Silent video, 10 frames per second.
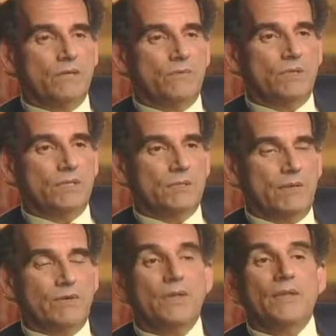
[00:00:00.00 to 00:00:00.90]
any good
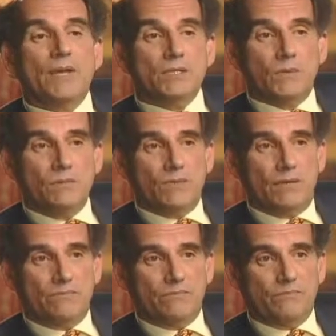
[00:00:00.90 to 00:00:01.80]
whatsoever. That's one
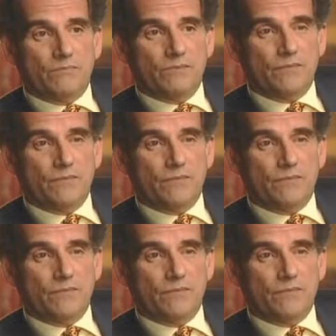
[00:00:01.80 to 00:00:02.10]
problem.